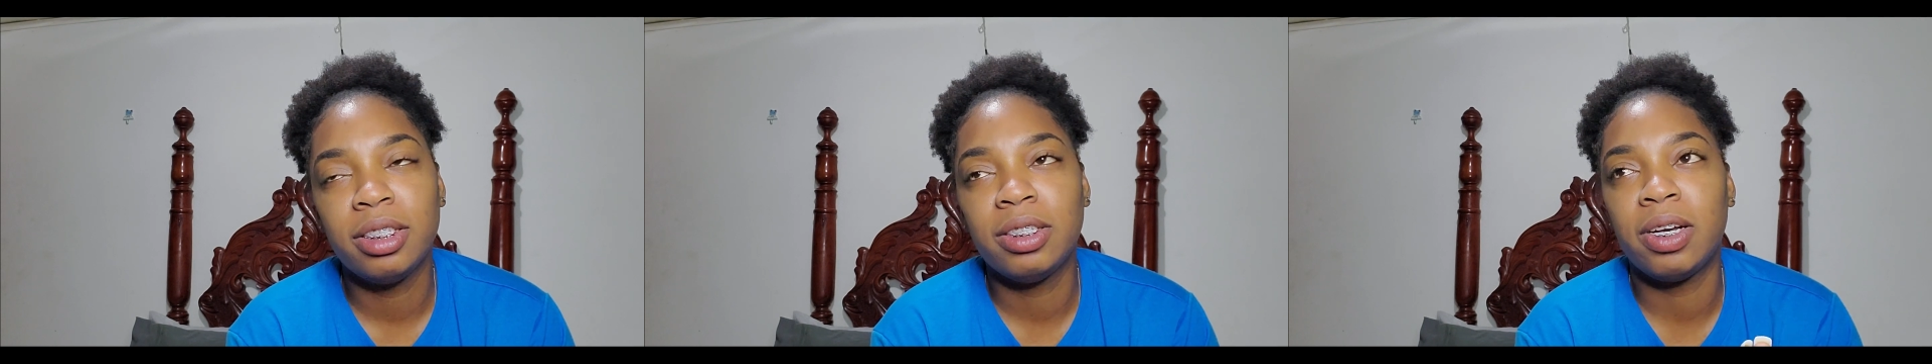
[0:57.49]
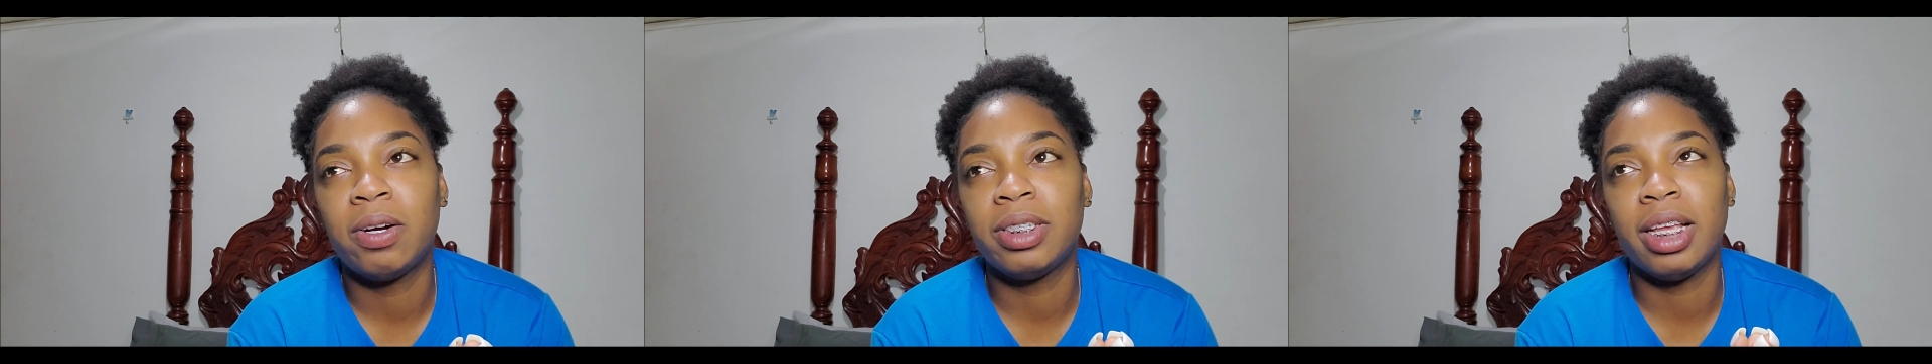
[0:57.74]

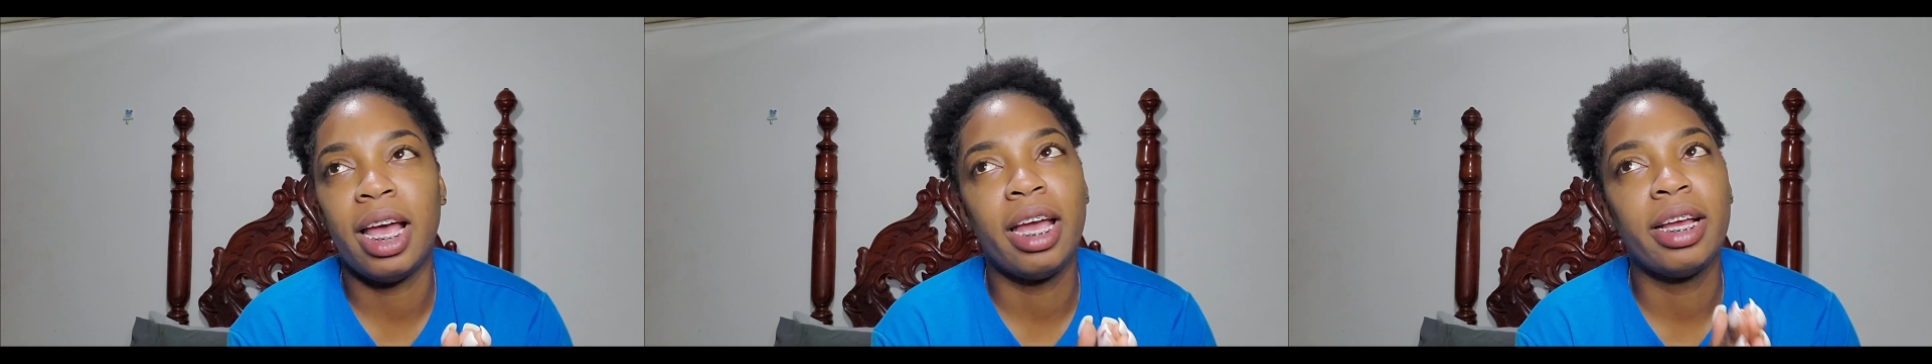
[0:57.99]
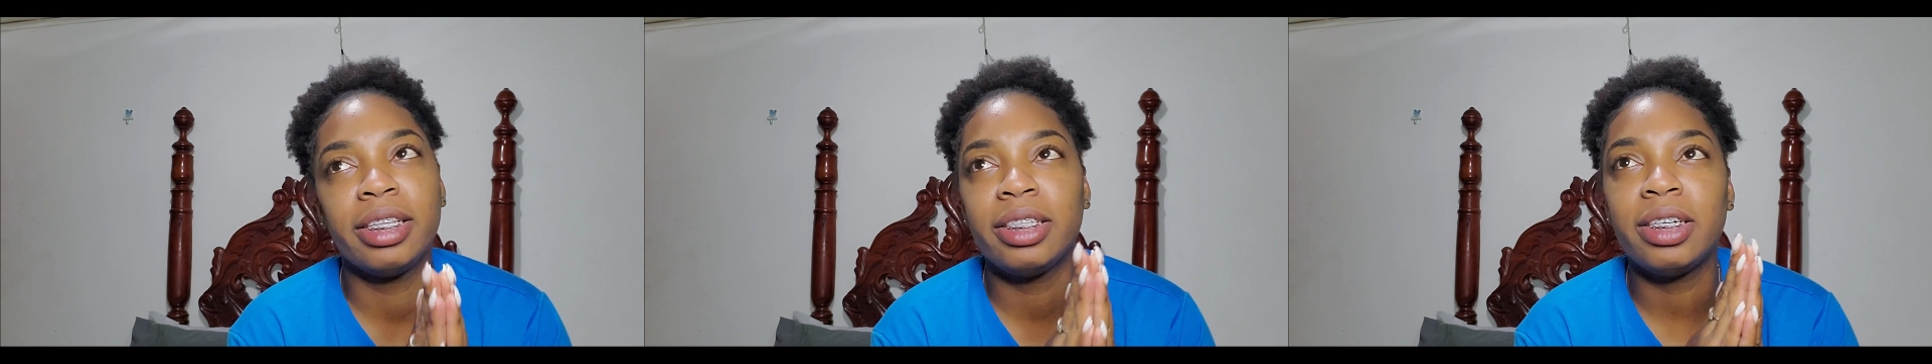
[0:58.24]
So I was
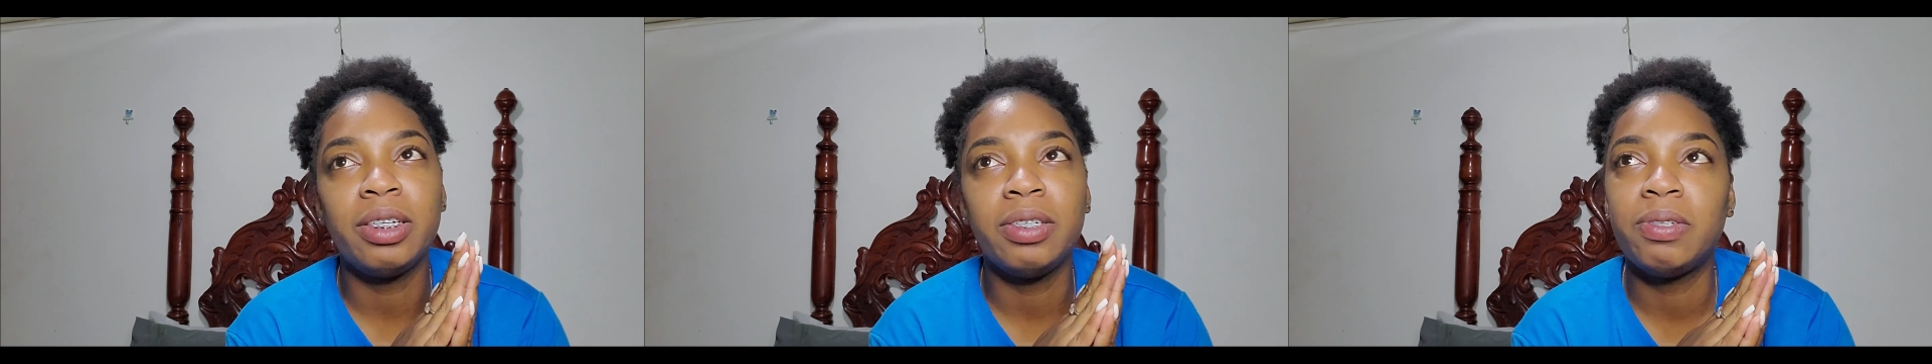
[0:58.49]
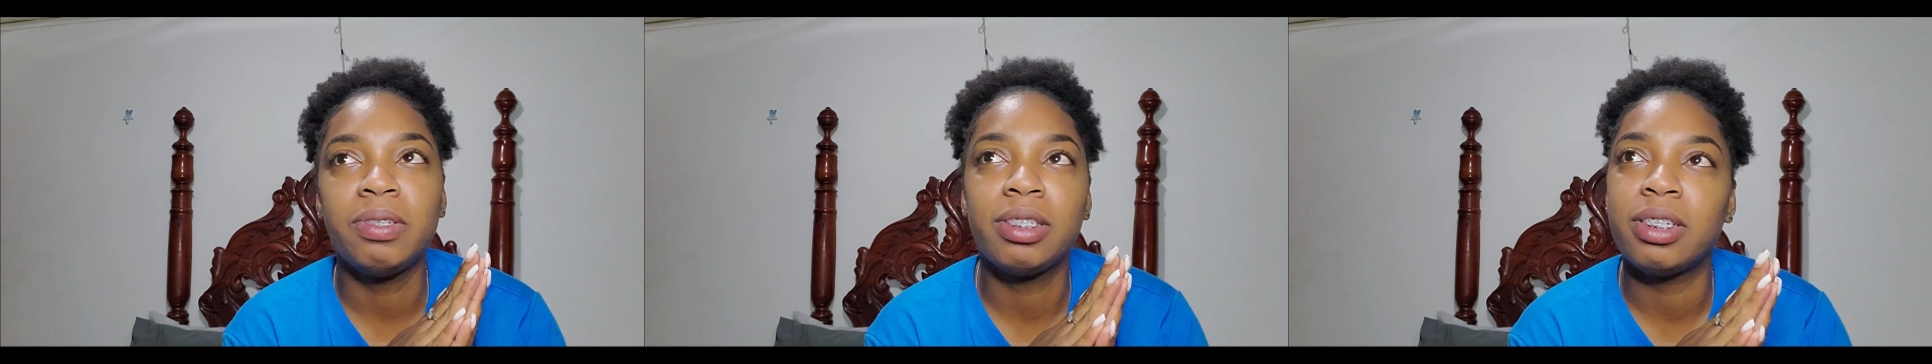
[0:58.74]
like,
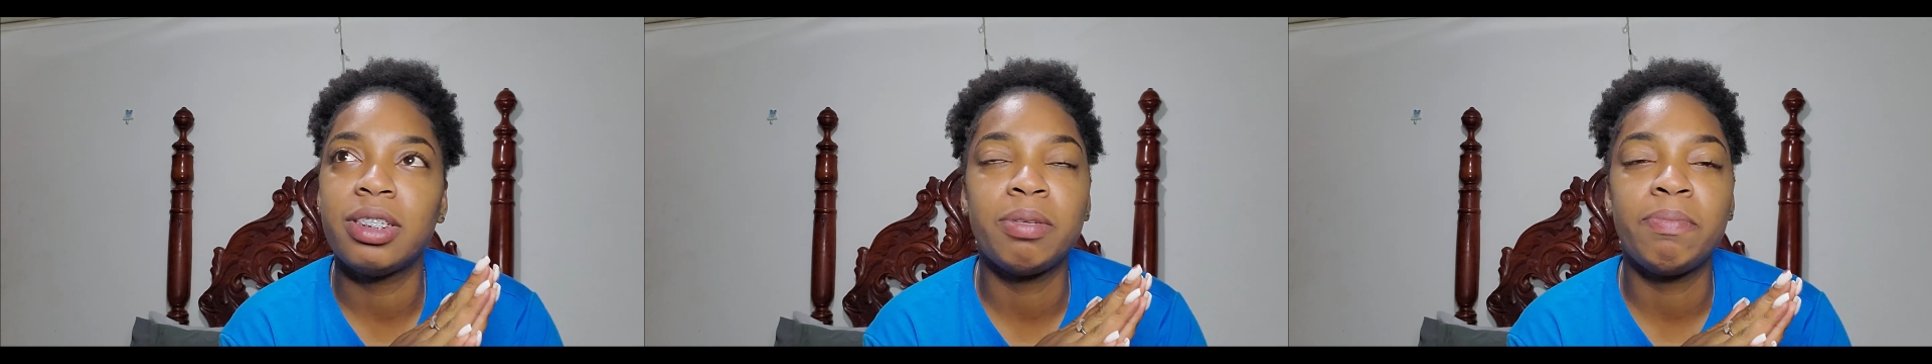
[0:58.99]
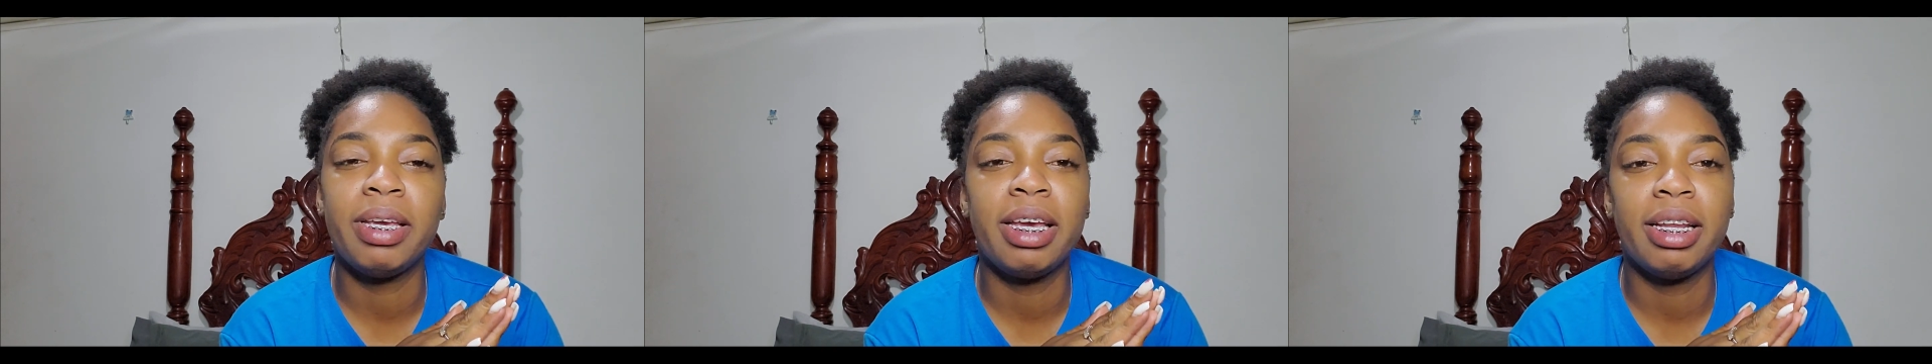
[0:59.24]
no, doesn't make